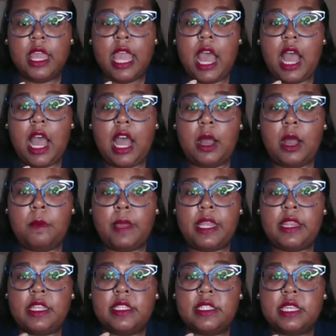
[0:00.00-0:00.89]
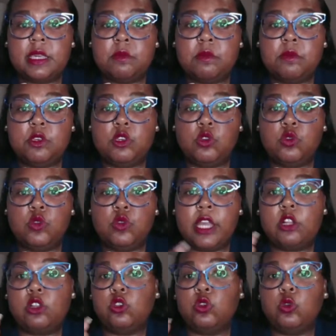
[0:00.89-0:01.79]
And this can
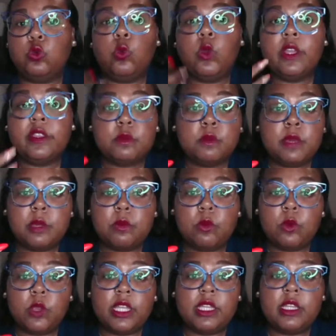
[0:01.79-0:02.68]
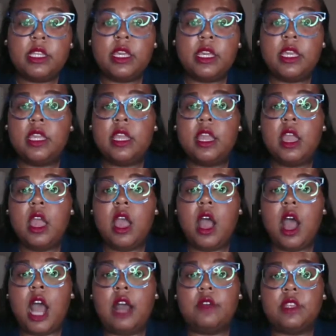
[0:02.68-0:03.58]
include rhythmic breathing,
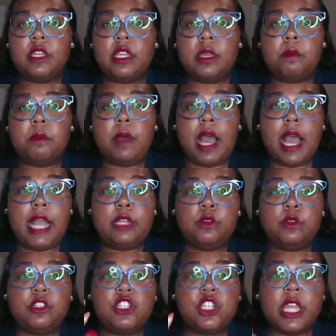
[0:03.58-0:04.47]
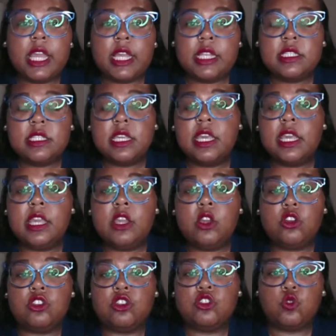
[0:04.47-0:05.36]
often combined with chanting
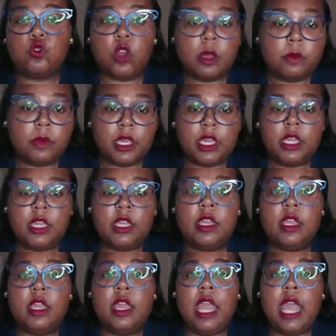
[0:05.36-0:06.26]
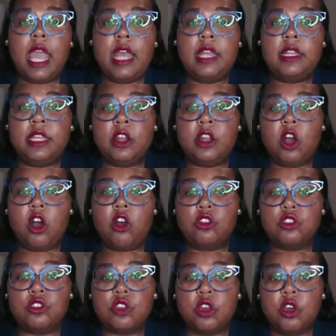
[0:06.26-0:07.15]
or drumming. And then
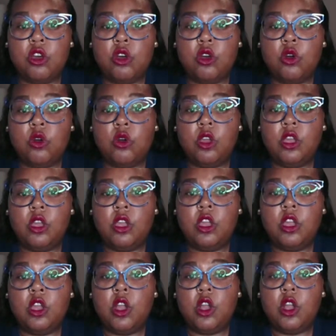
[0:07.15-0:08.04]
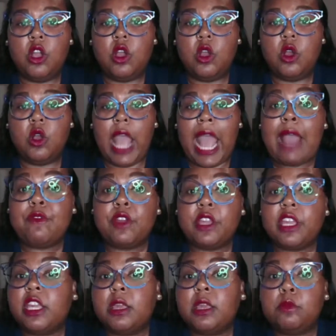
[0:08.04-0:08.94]
also
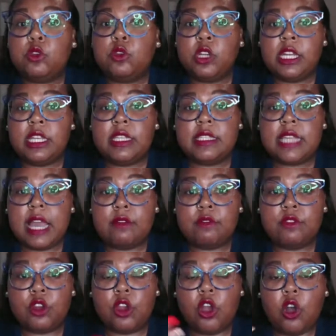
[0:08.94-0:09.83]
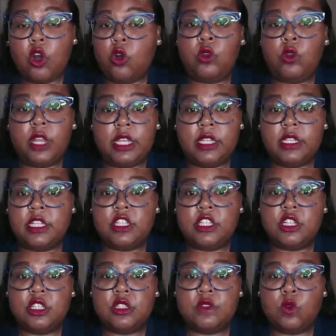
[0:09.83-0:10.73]
African communities have their own
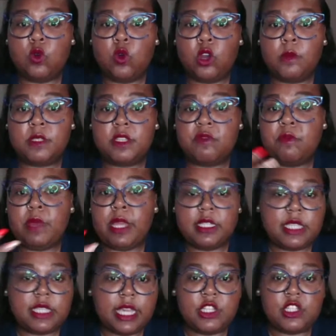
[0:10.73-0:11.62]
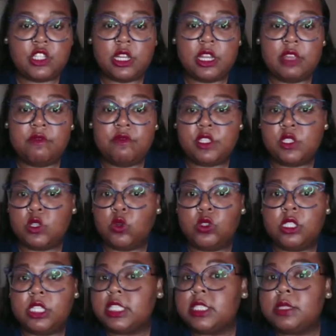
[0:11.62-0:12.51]
indigenous forms of meditation and physical
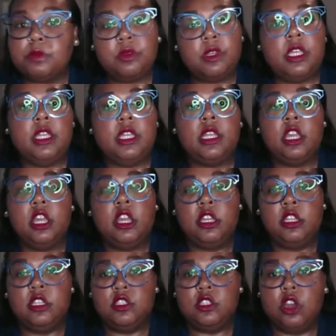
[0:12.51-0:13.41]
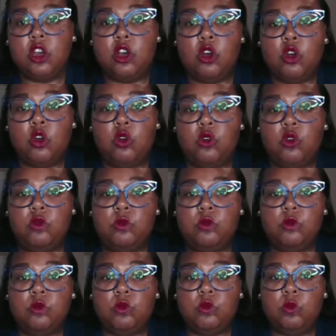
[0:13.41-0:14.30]
discipline. So
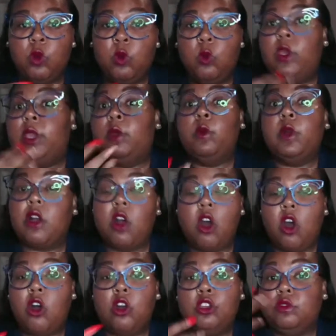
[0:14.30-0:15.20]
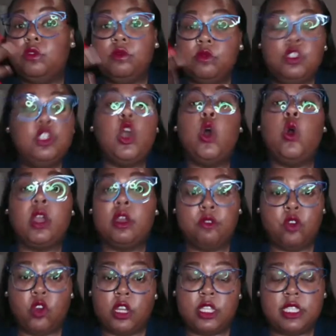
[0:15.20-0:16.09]
what we would call yoga,
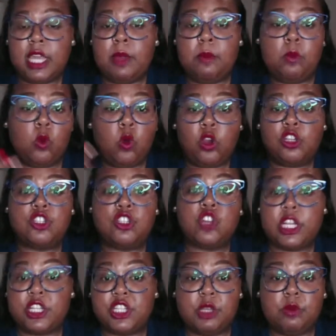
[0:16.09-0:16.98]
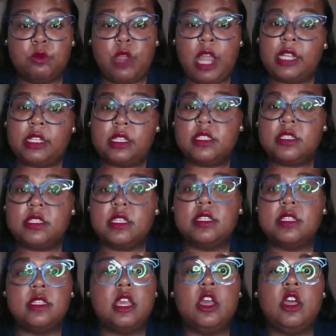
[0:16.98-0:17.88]
for example, or stretching
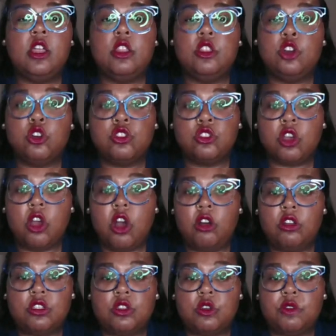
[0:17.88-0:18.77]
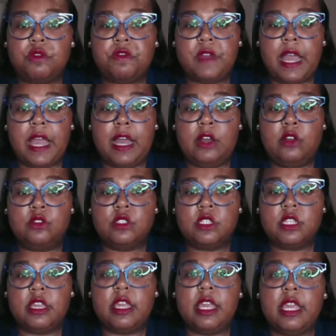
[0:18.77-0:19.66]
practices, those are also
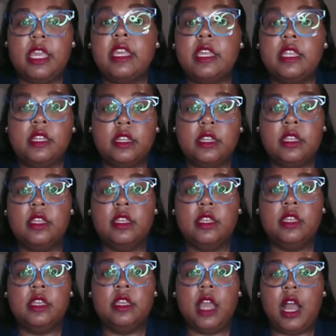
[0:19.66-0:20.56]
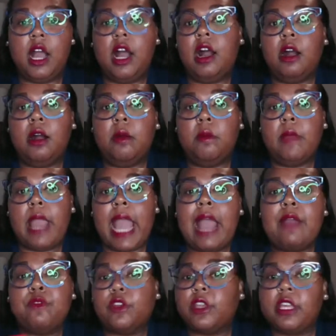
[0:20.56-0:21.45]
found in
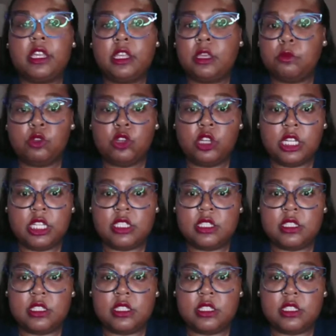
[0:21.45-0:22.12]
African communities.